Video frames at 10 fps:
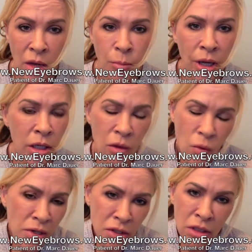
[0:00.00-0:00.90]
but it
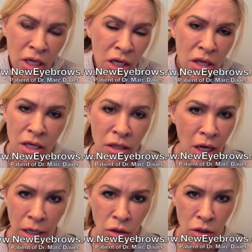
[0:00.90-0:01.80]
wasn't anything
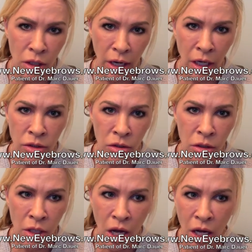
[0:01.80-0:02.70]
that I couldn't handle.